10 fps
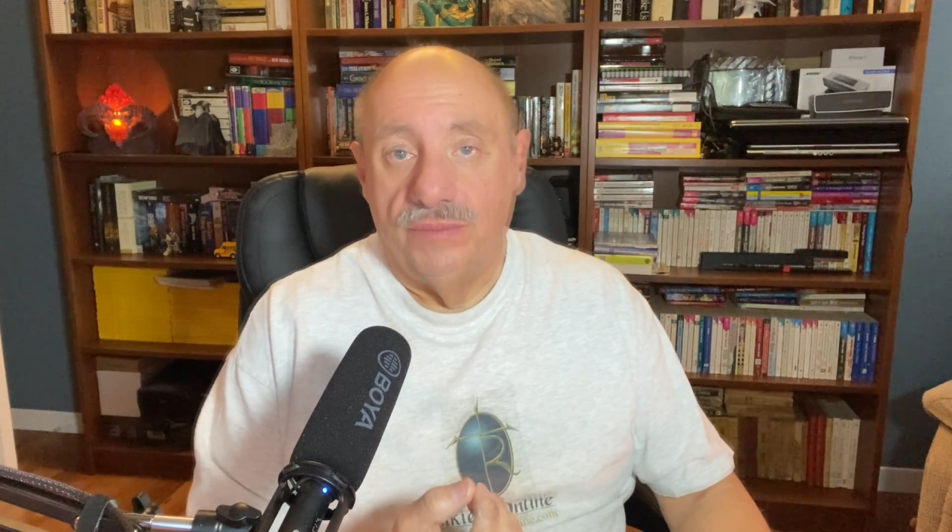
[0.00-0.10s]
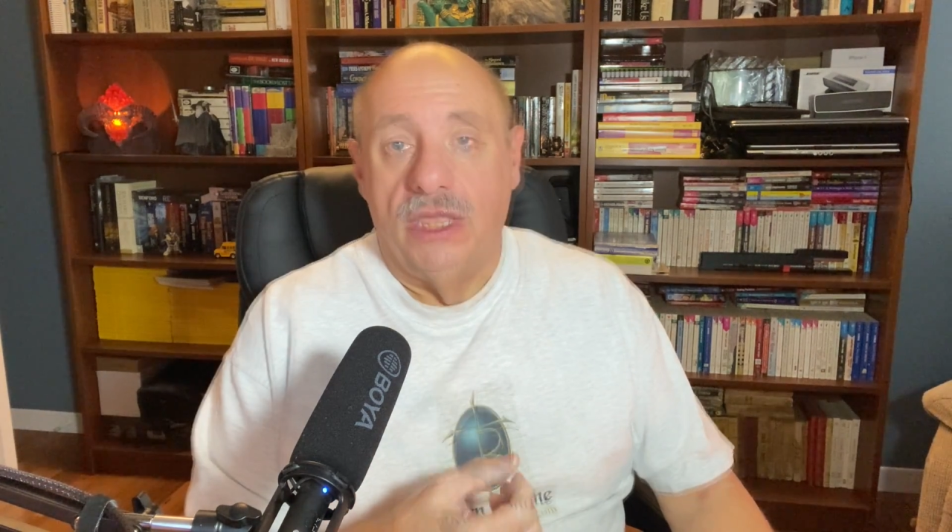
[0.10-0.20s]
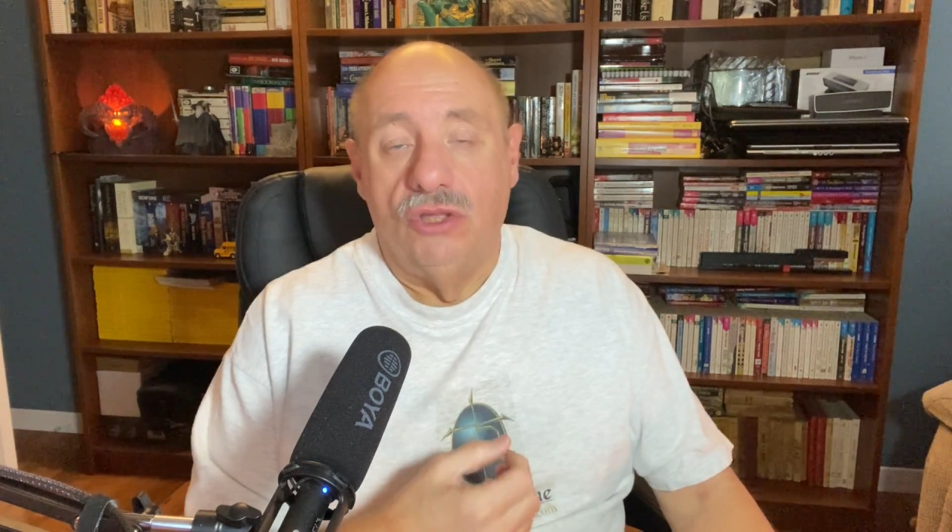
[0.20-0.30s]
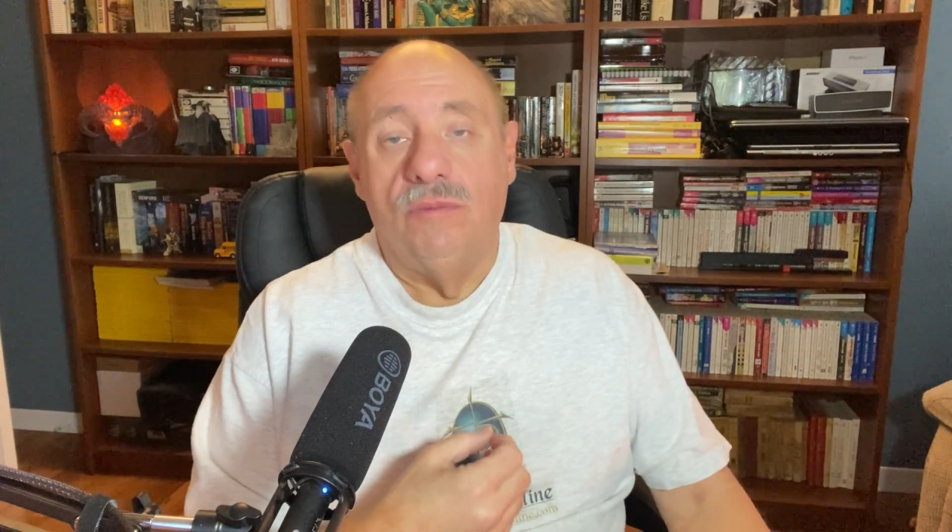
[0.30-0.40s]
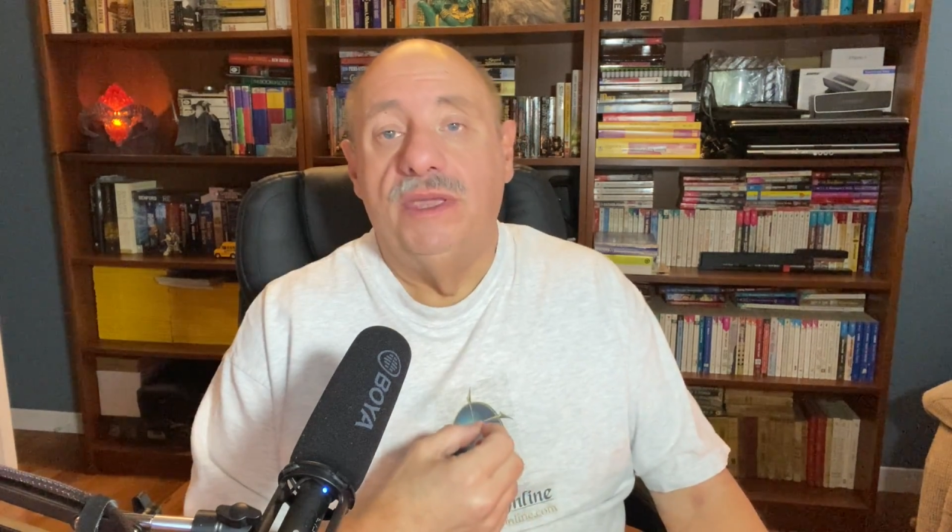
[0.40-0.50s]

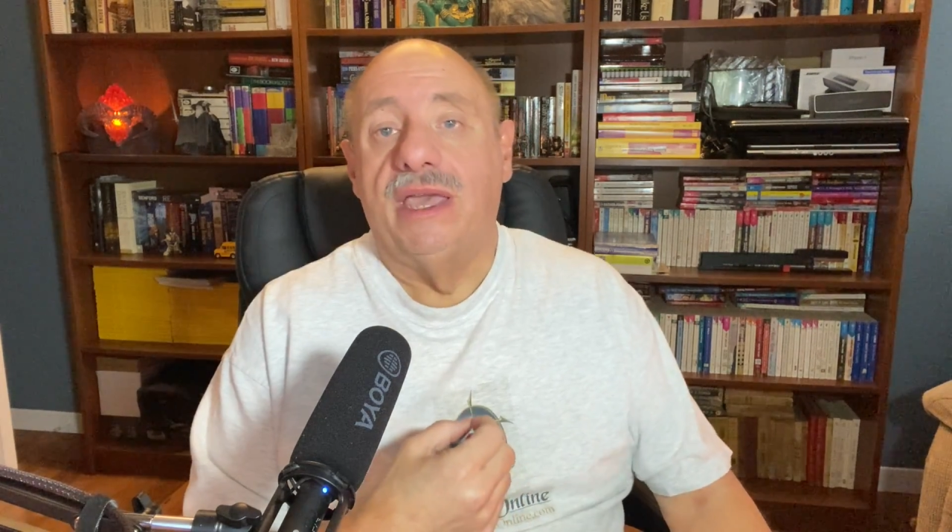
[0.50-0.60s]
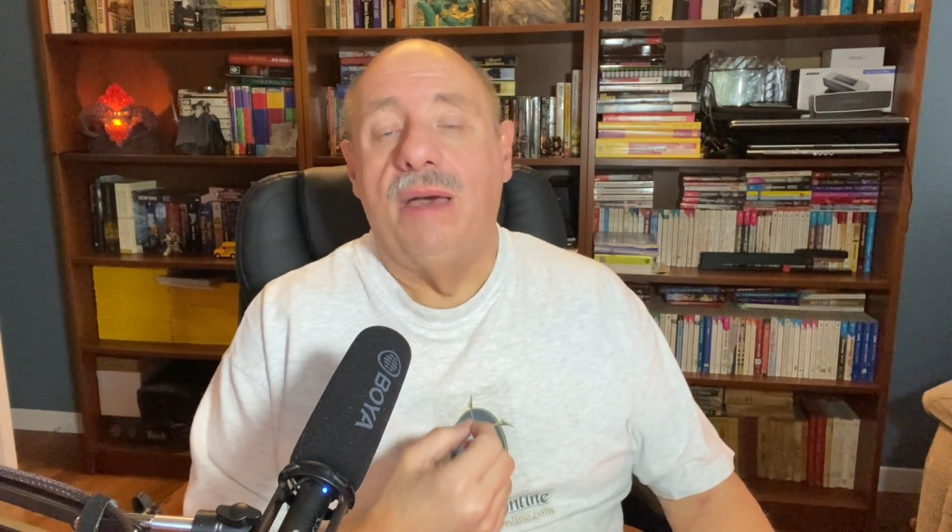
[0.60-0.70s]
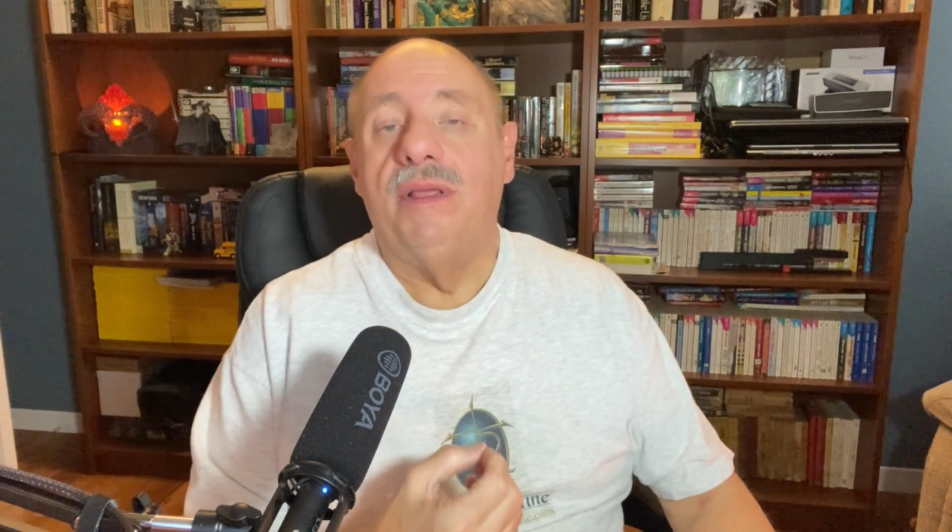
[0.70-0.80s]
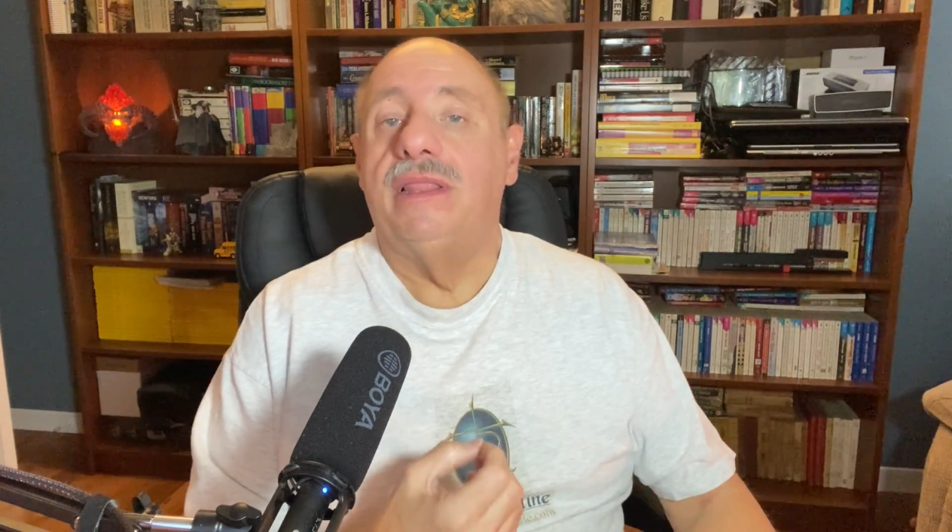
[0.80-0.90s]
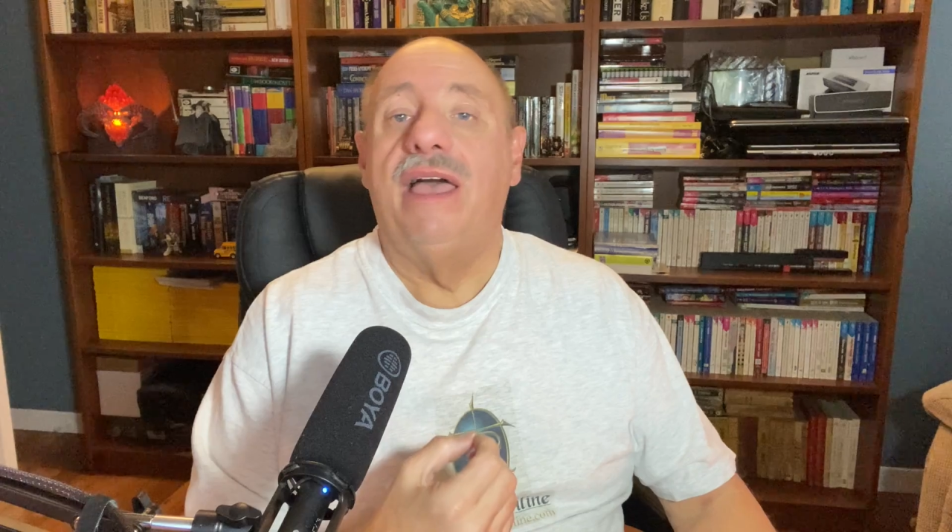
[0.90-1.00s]
you'll
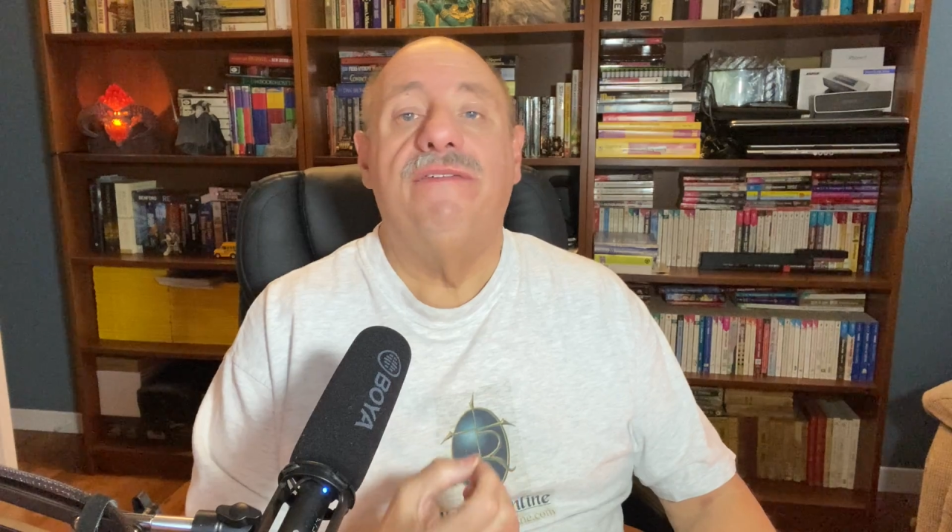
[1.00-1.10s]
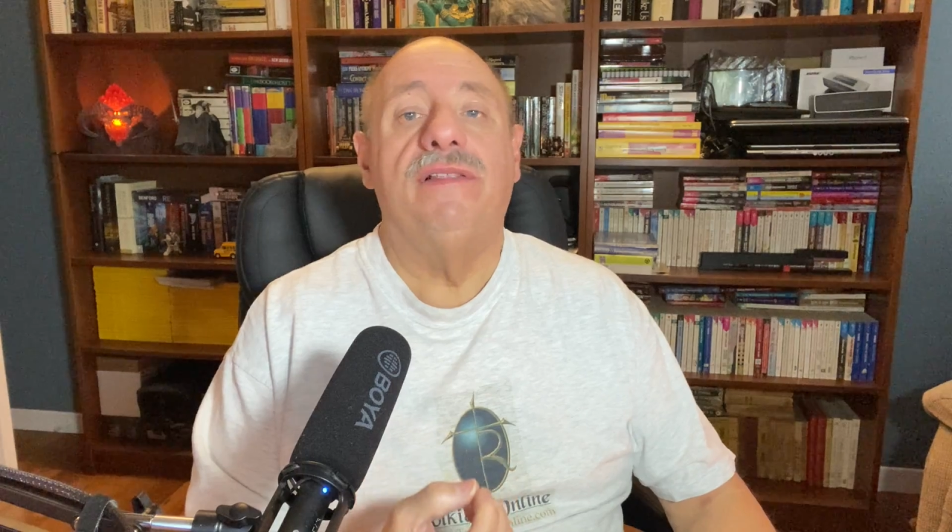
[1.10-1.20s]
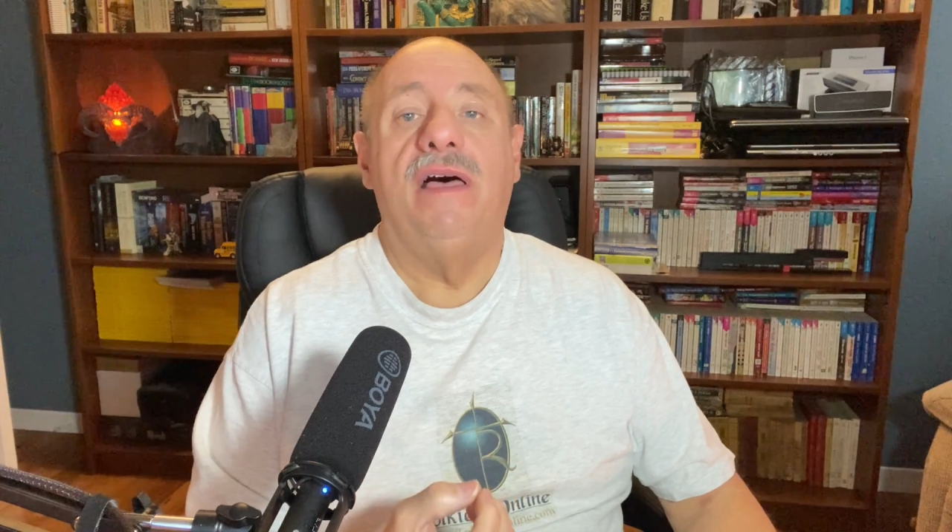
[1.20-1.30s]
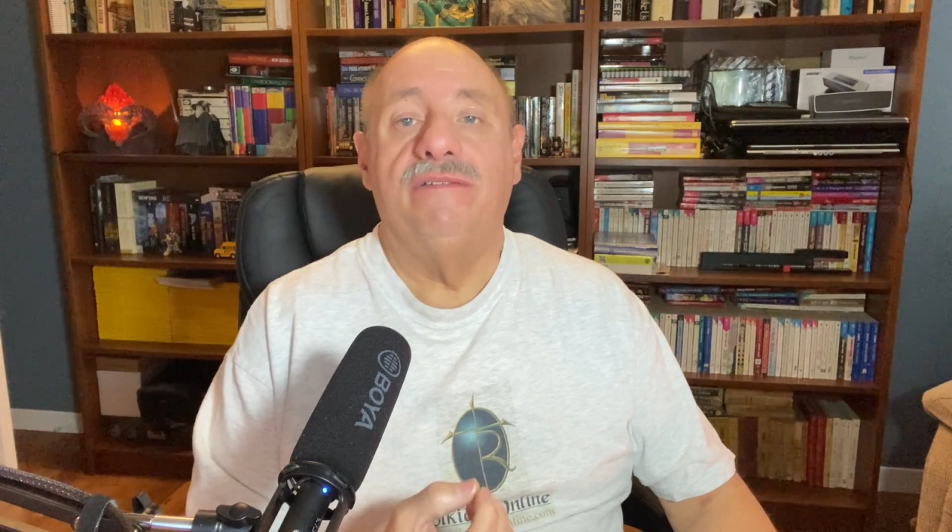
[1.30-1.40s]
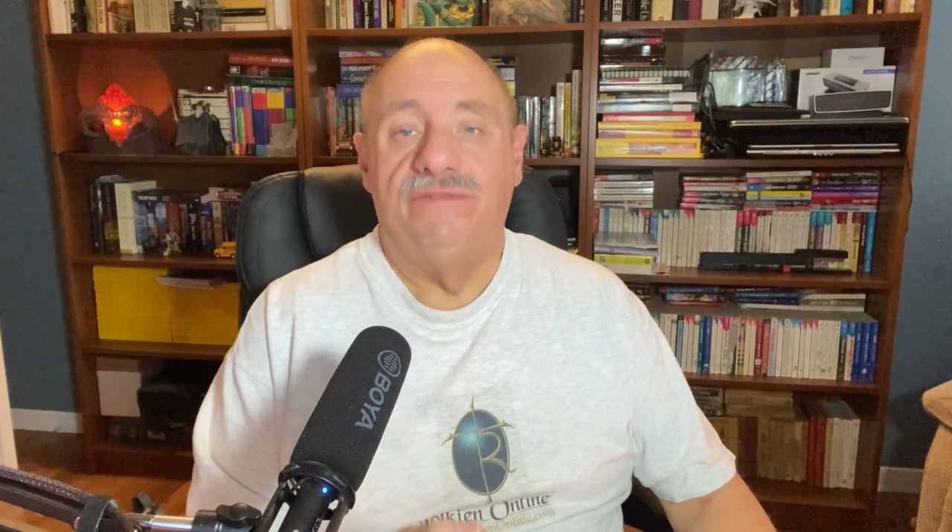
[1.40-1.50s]
become a
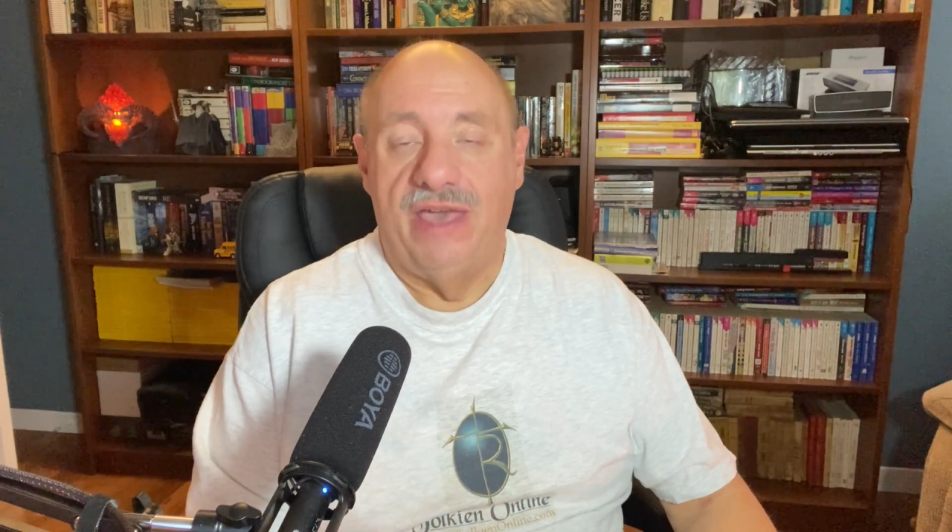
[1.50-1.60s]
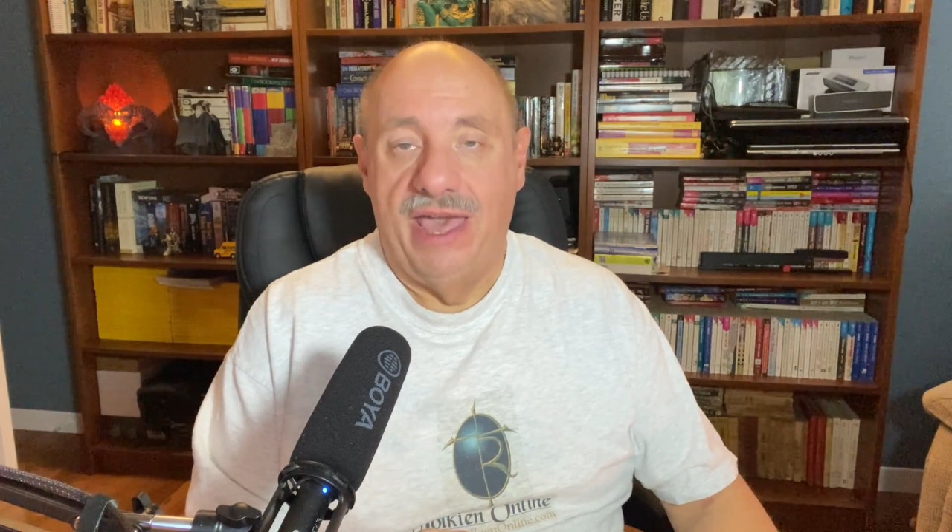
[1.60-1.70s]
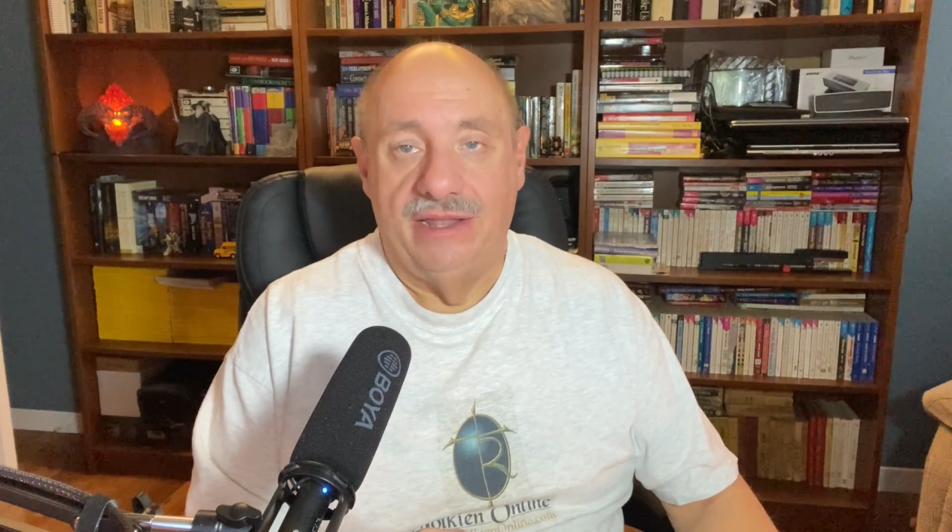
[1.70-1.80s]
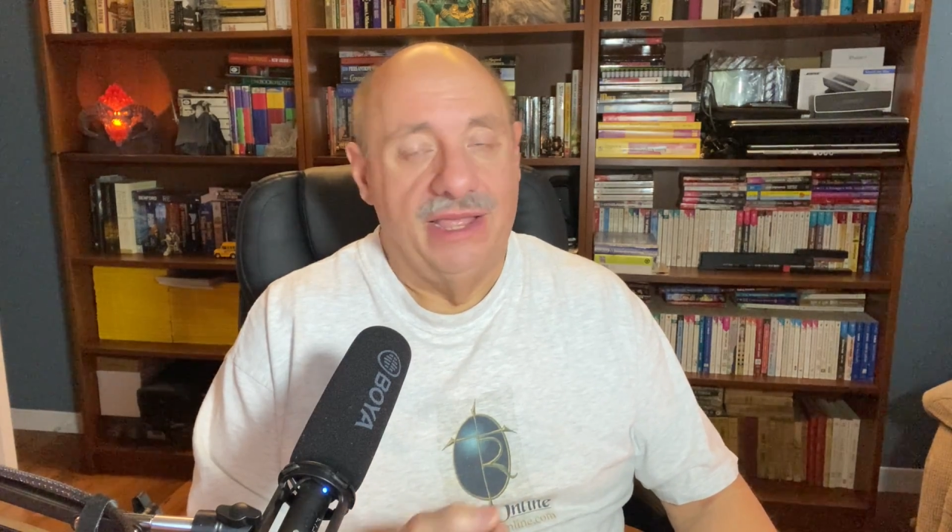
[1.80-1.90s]
lifelong fan,